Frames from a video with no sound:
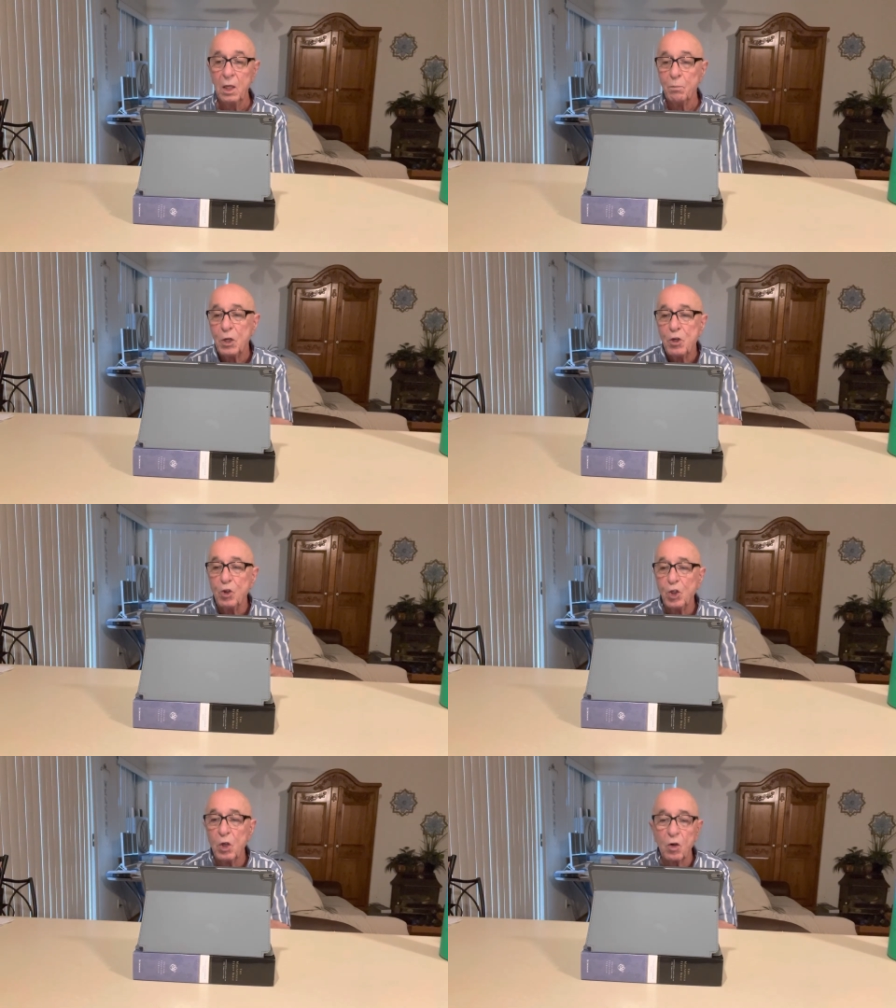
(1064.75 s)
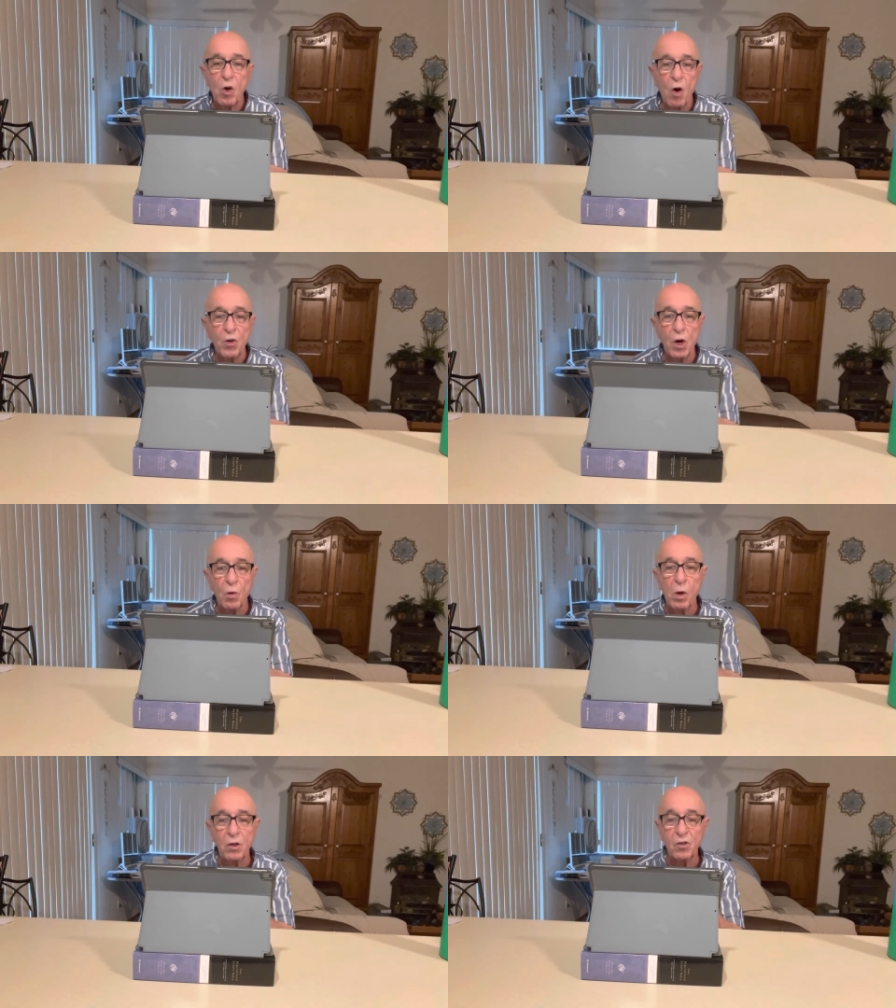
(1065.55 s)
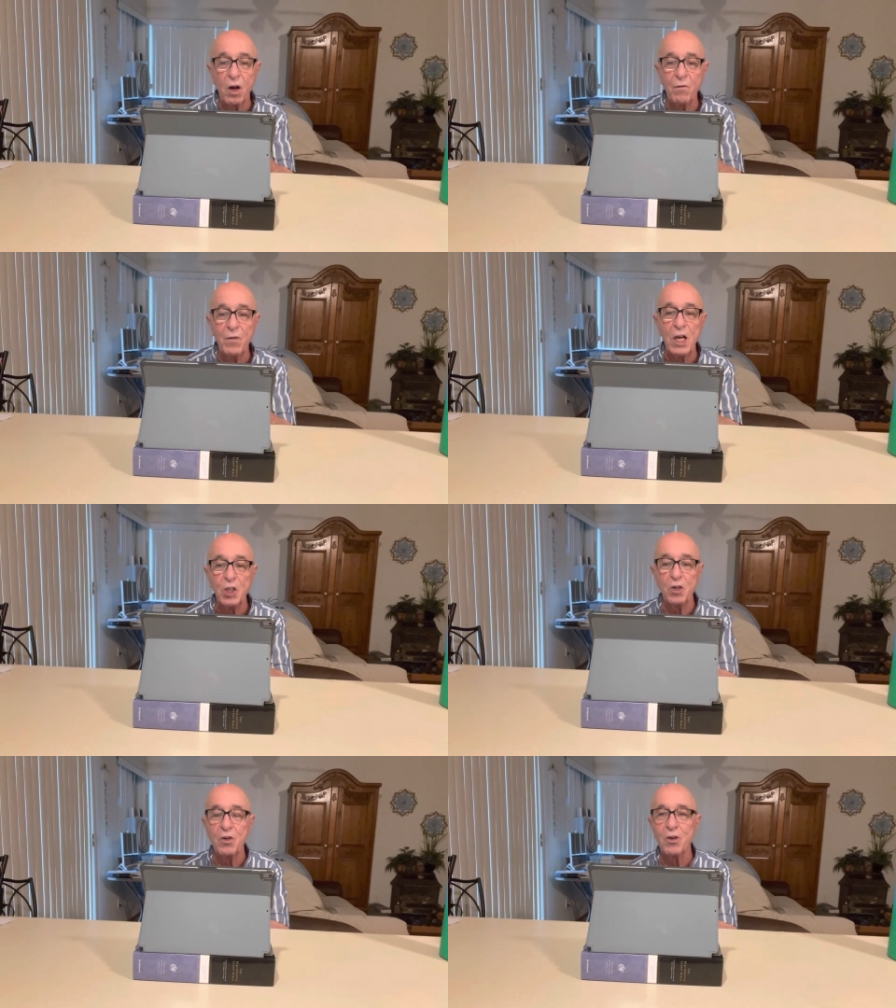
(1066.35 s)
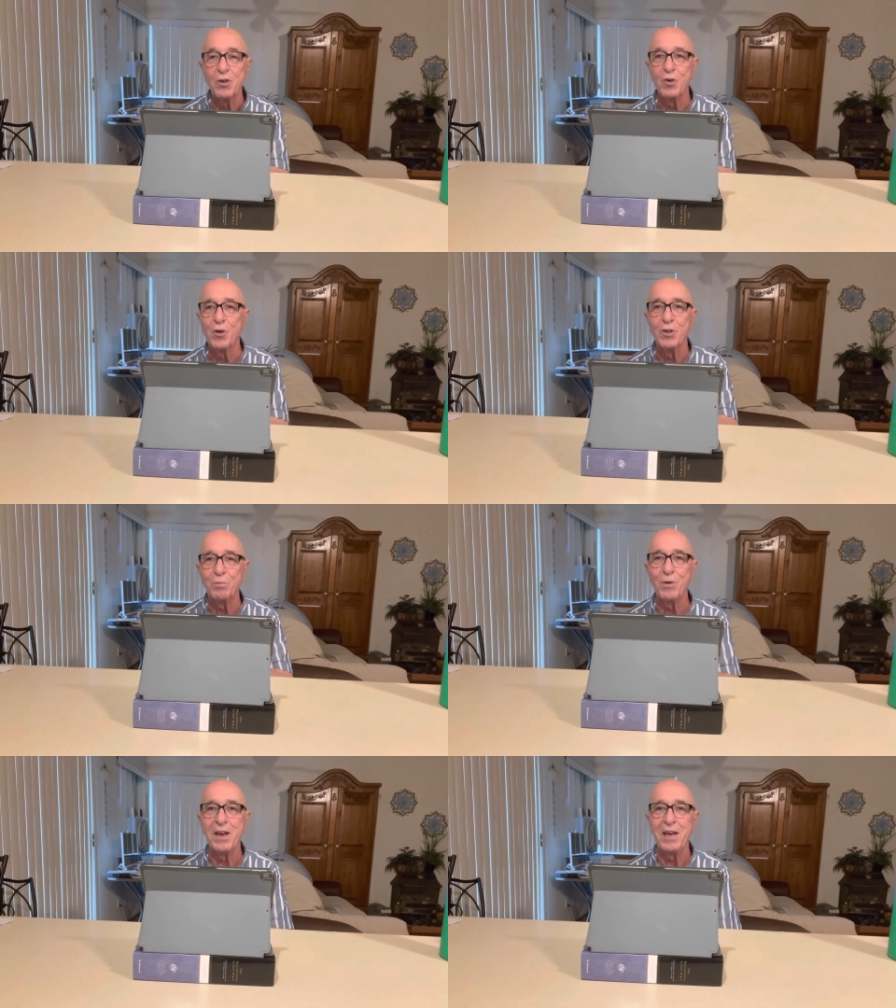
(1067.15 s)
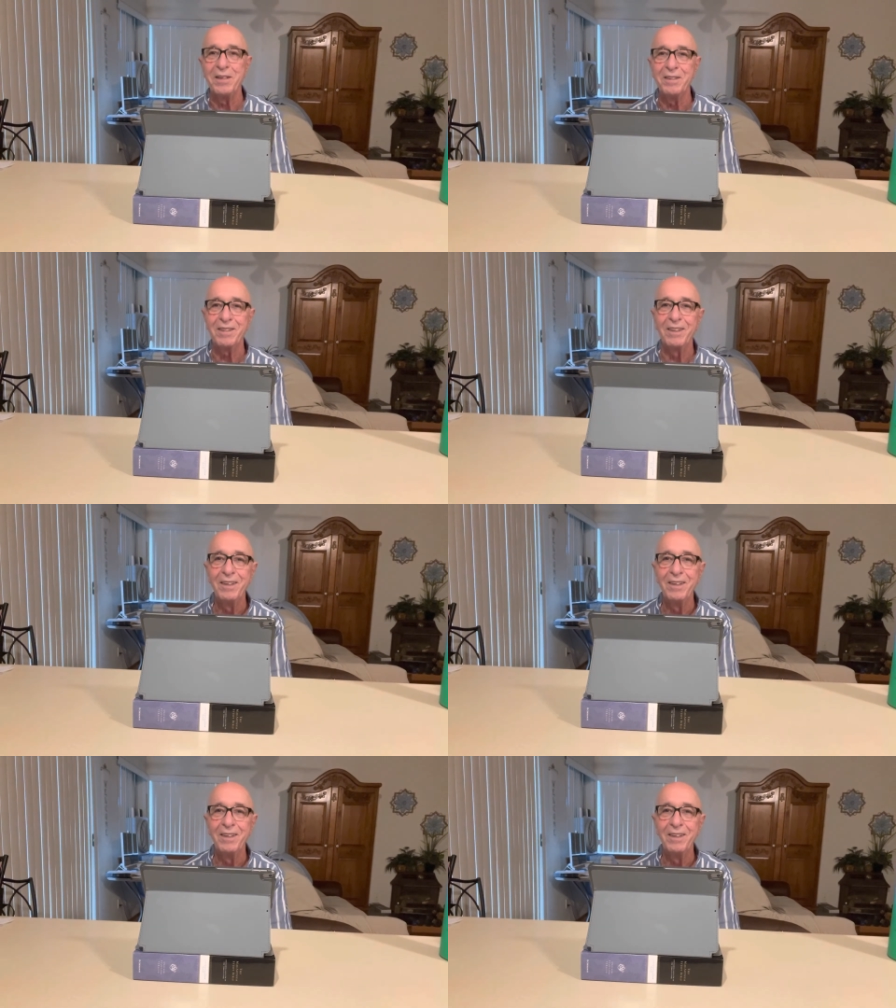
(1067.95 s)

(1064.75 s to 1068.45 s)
But you shall call your walls salvation and your doors praise.